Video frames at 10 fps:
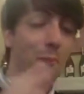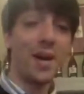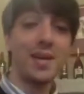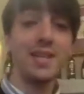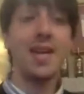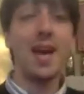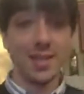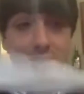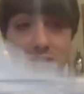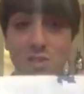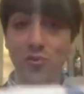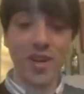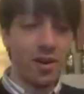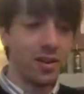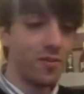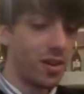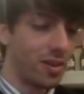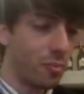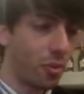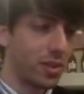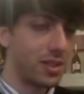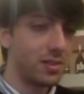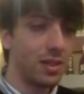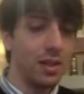but yeah, this is very, very important.